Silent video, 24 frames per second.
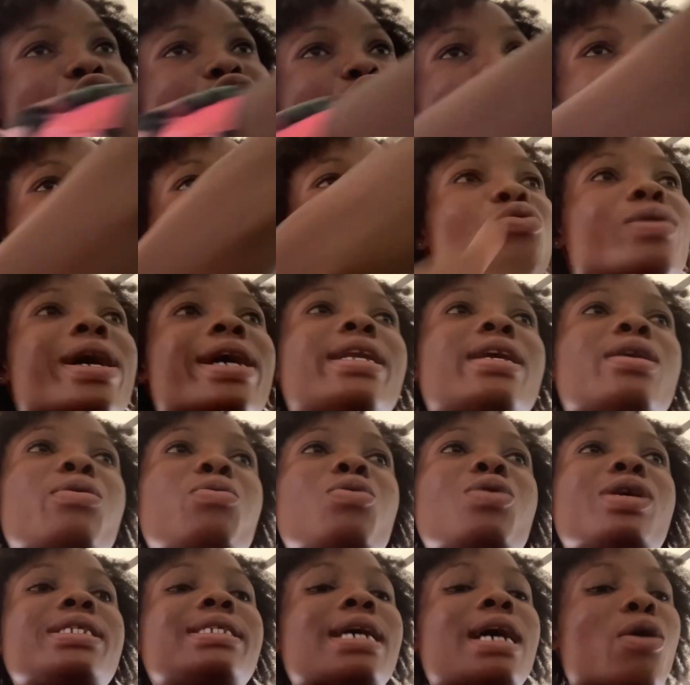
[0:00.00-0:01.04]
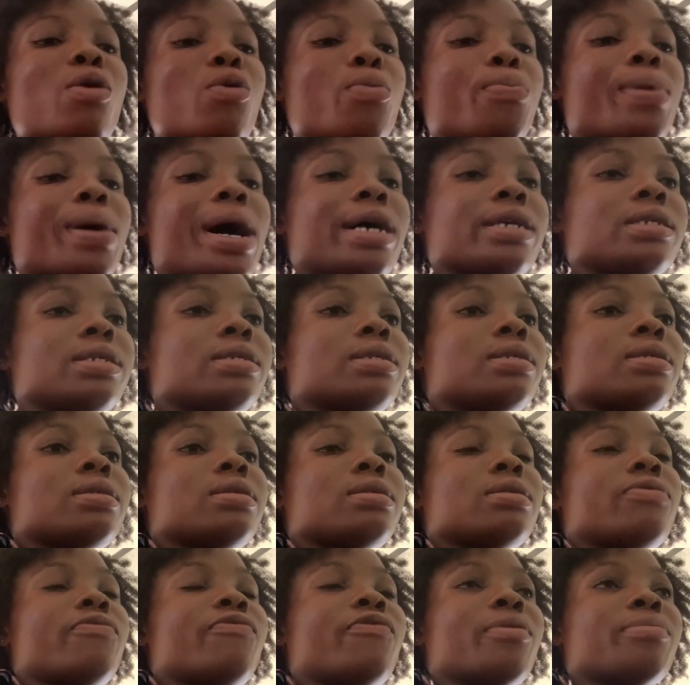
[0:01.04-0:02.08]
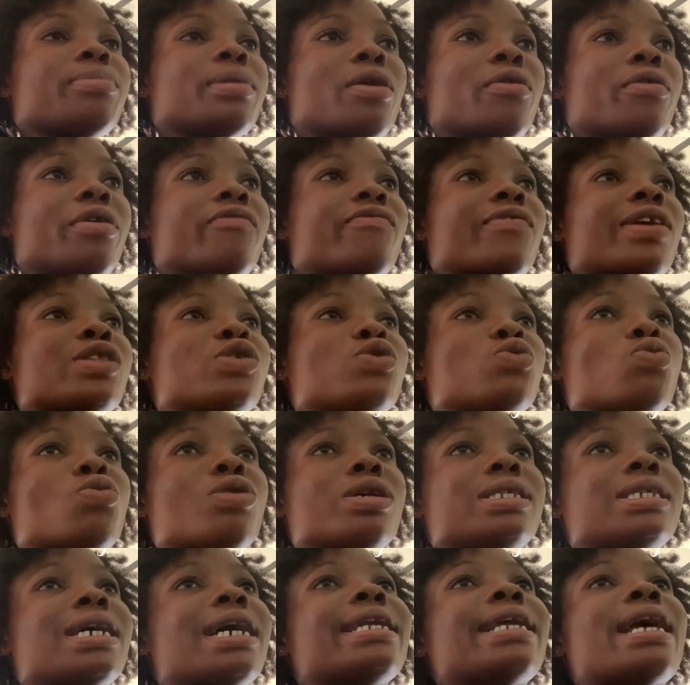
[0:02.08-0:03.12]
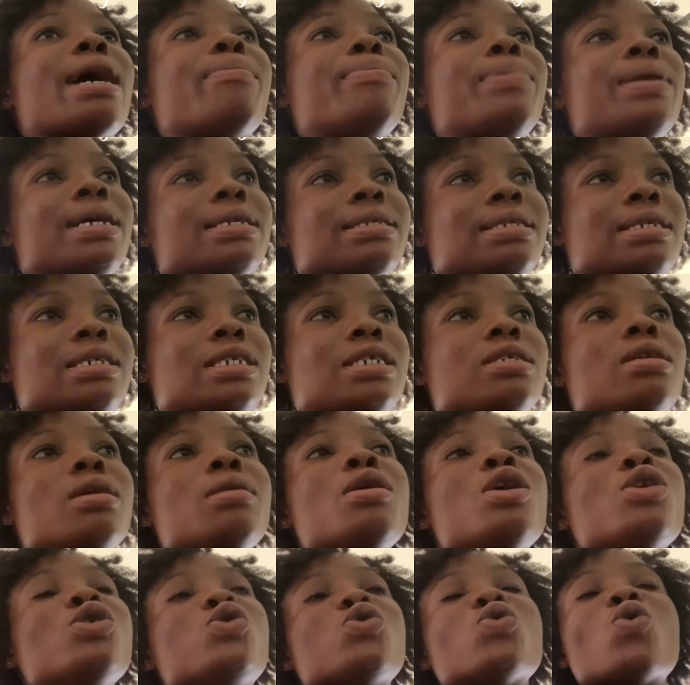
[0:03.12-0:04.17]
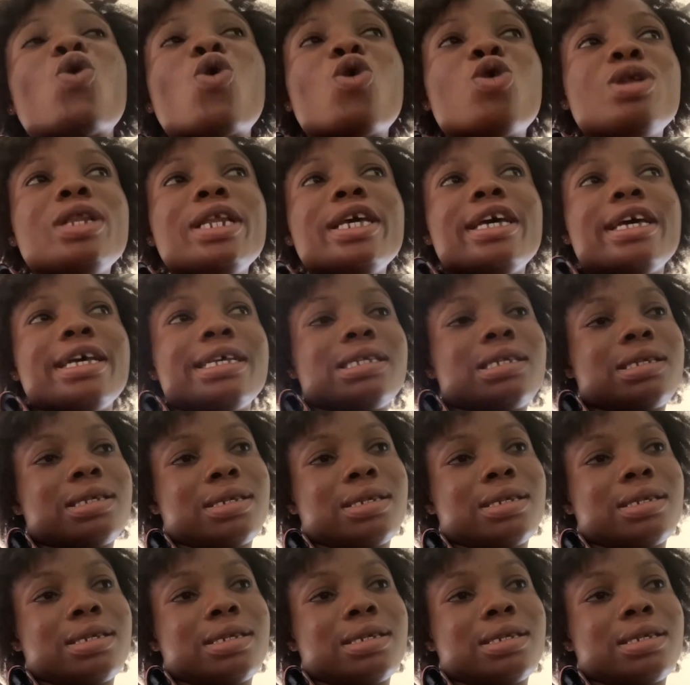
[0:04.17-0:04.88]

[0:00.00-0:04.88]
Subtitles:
through where the water will pass from the river to water their plantation to only his